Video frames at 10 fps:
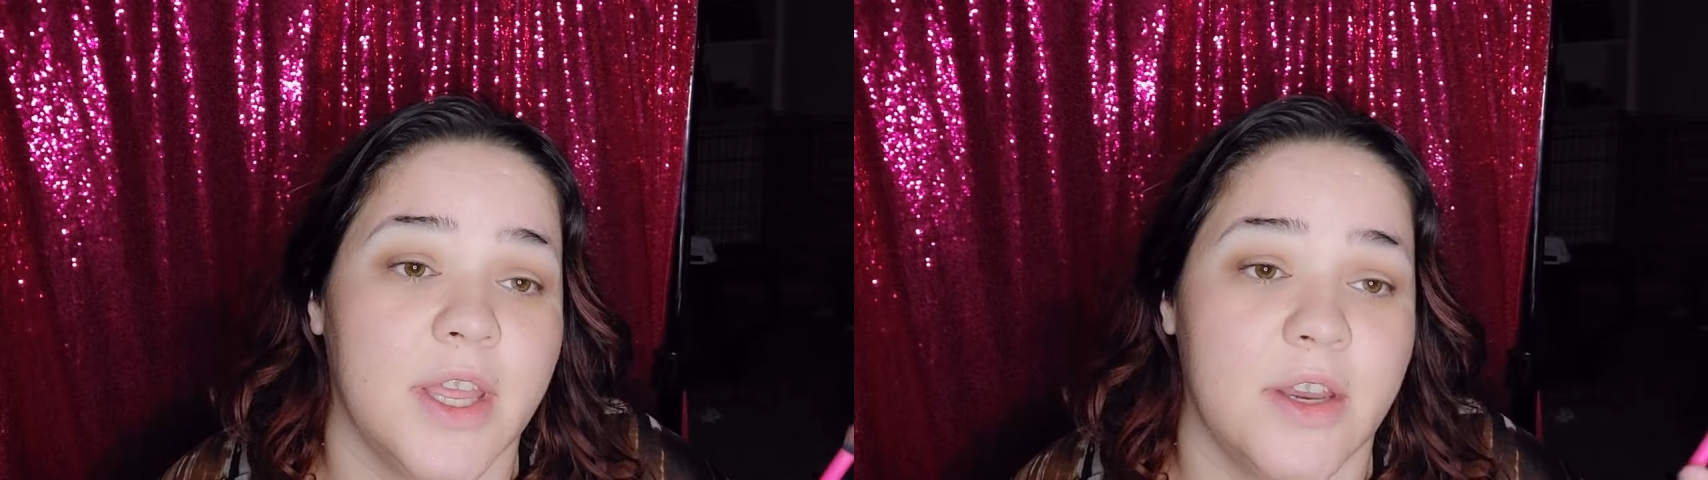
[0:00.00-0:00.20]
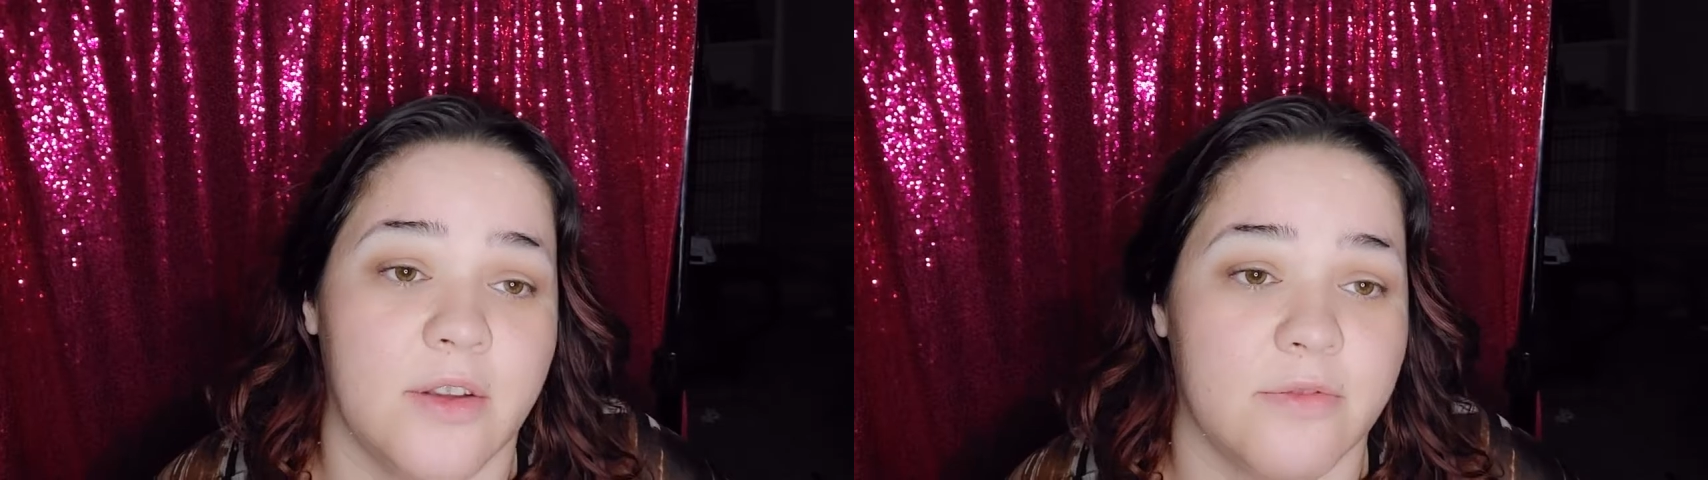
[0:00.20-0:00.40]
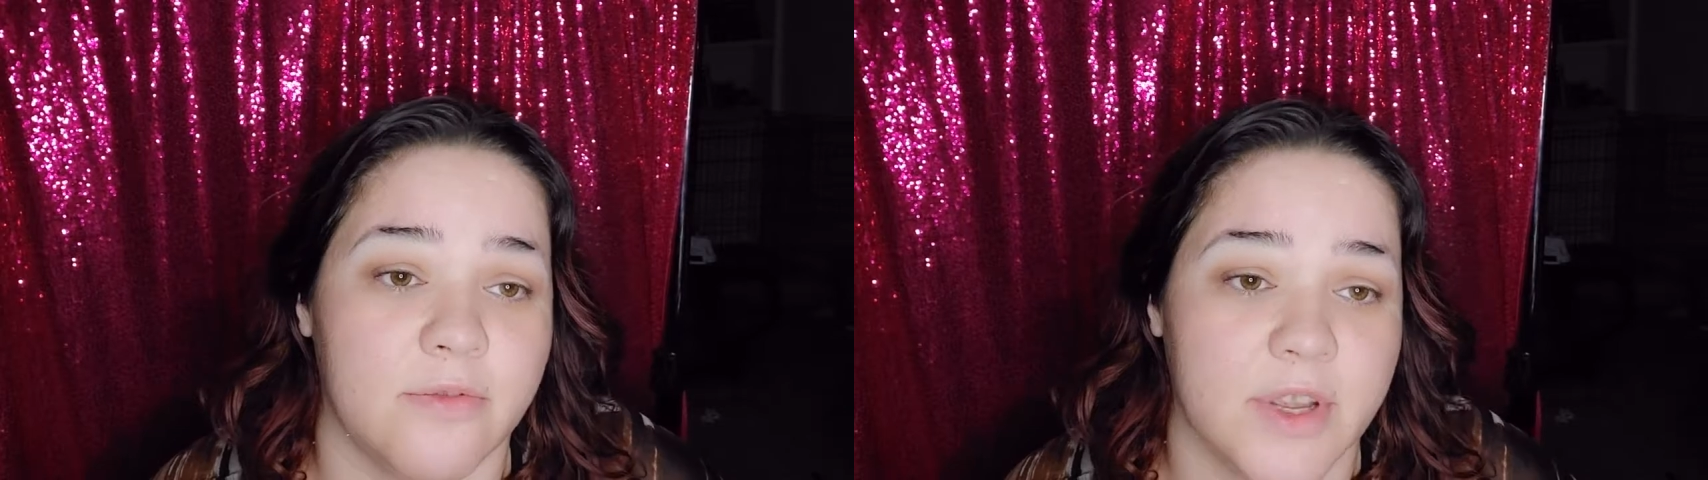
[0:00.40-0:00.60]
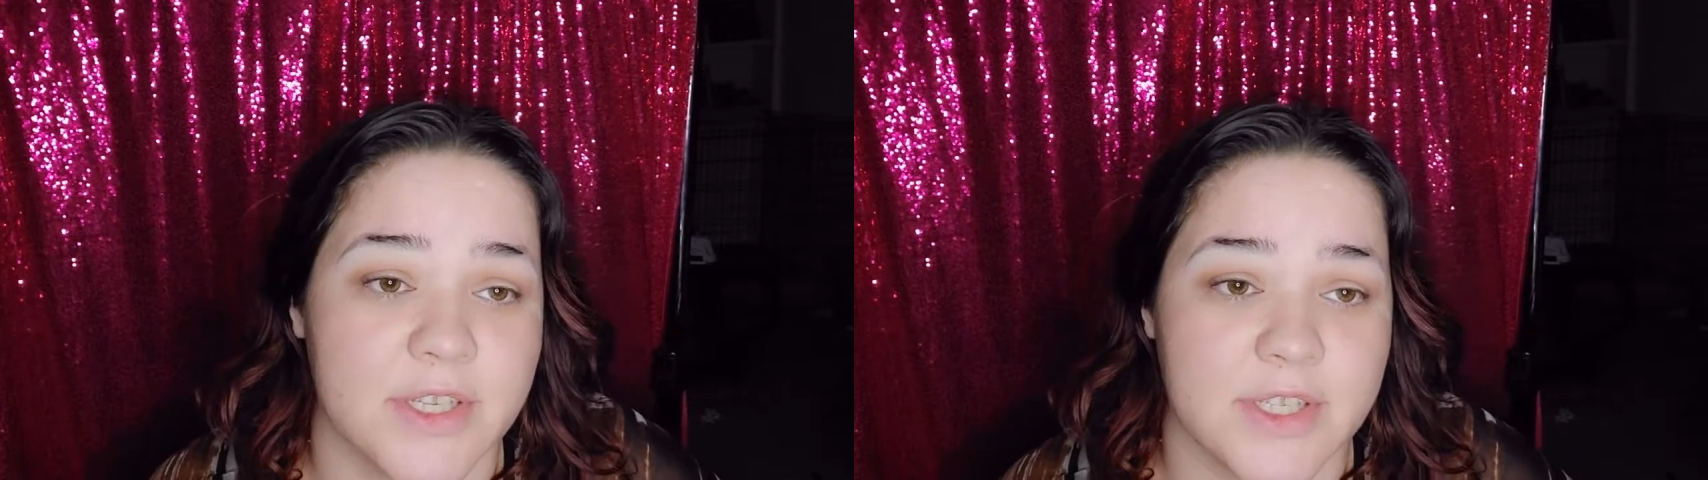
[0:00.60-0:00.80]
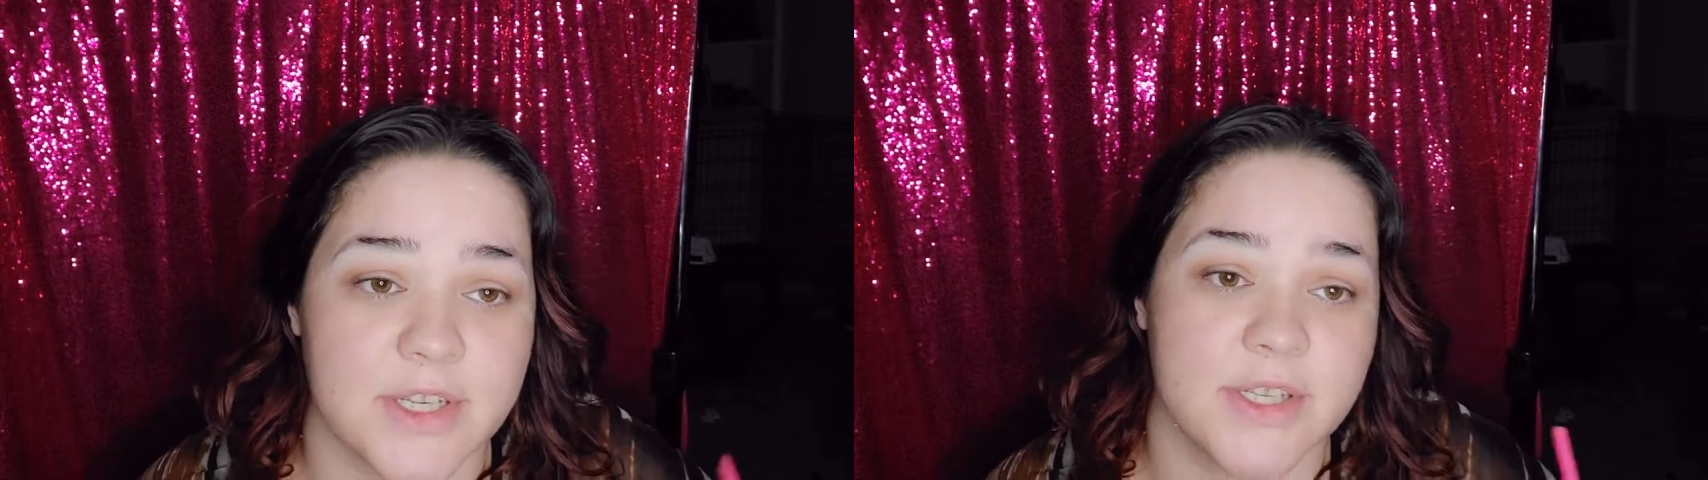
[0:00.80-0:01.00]
and you can fix
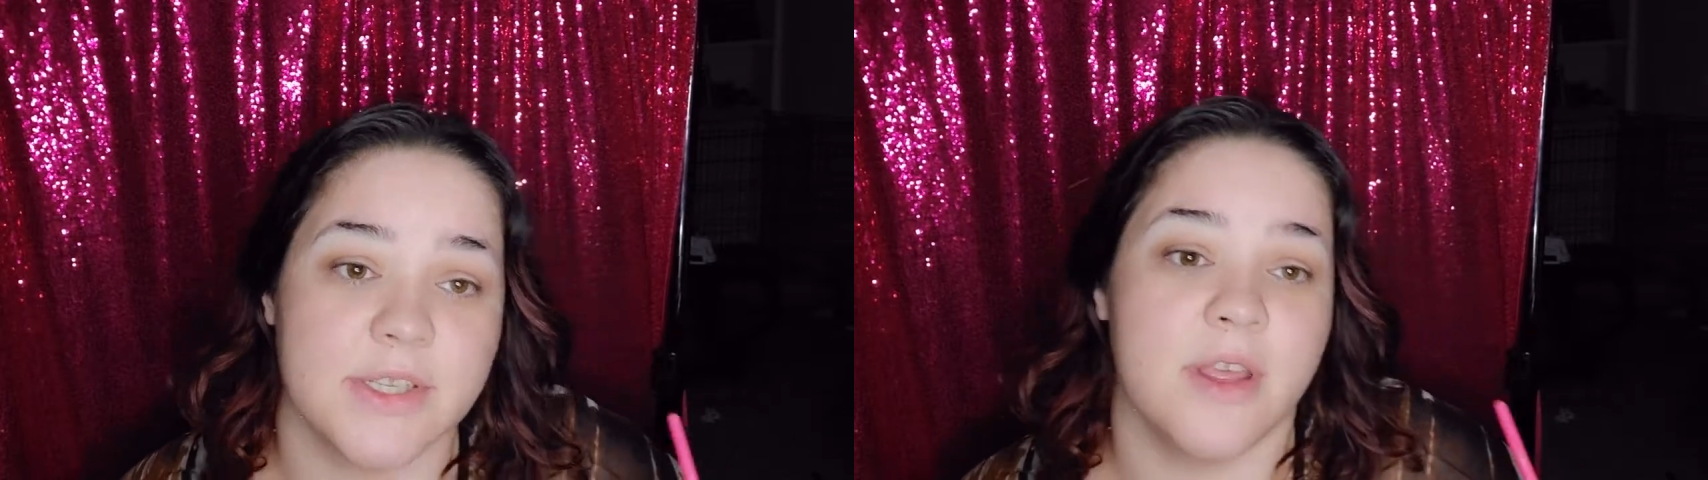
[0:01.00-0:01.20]
this.